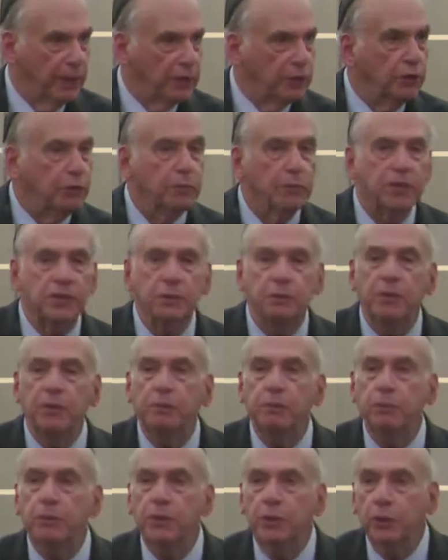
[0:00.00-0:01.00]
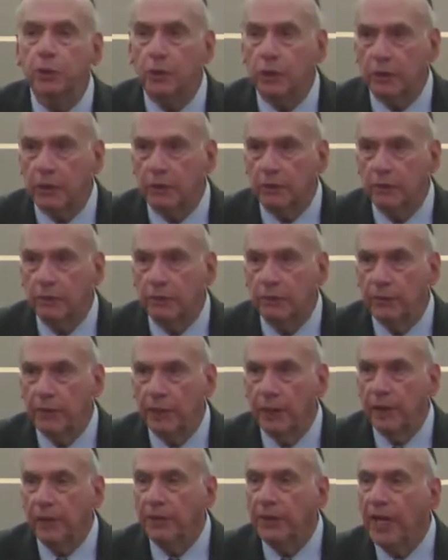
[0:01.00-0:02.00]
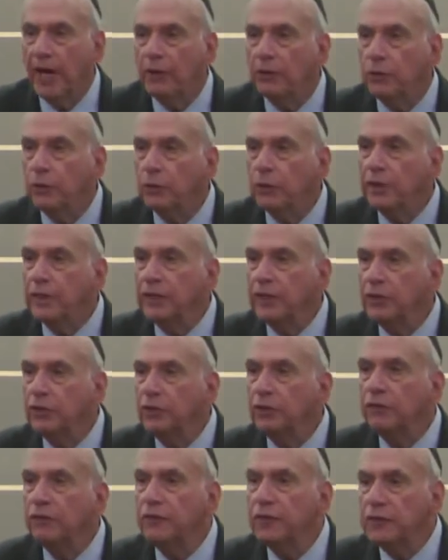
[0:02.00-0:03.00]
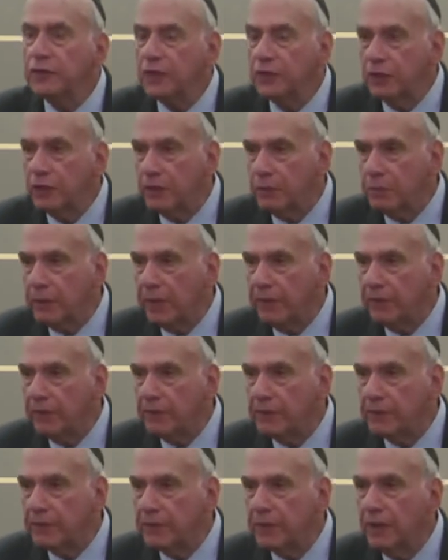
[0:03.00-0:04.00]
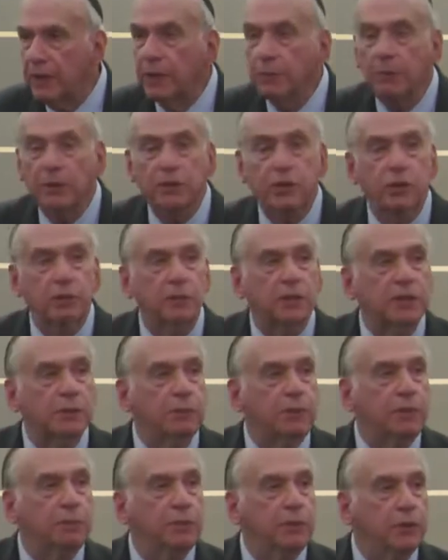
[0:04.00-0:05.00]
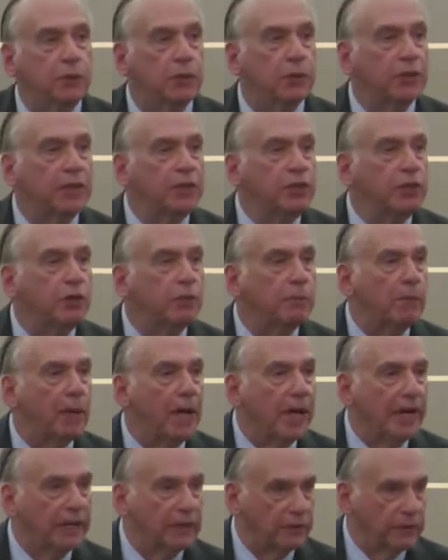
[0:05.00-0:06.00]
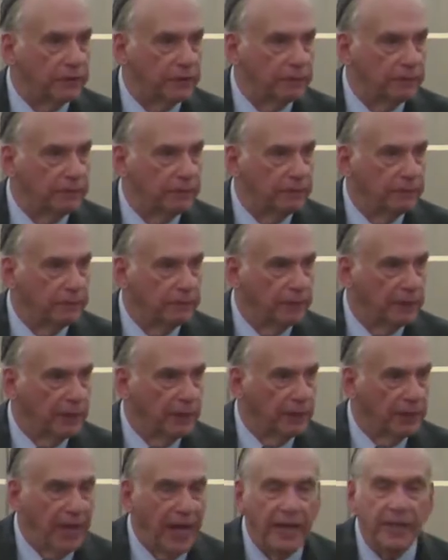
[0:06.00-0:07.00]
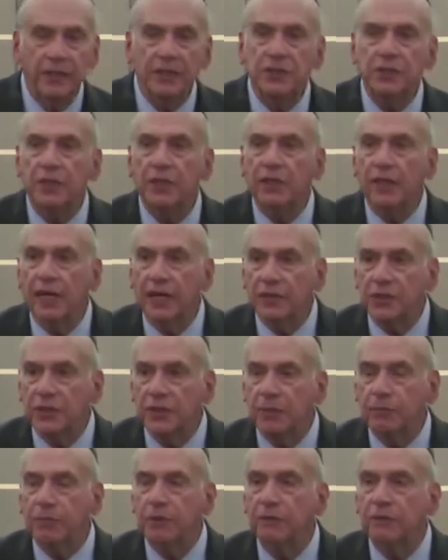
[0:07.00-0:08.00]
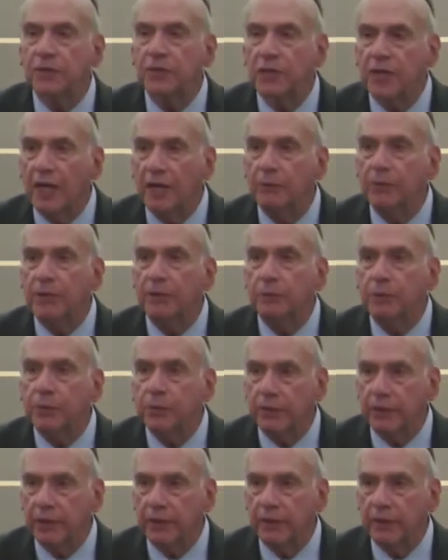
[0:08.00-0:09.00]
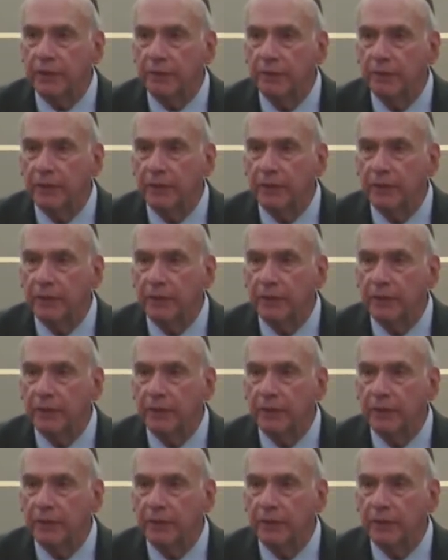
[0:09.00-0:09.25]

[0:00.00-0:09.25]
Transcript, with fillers: You must be pure, not only in your physical appearance, but you must be pure in your mind. That is the concept of Islamic purity.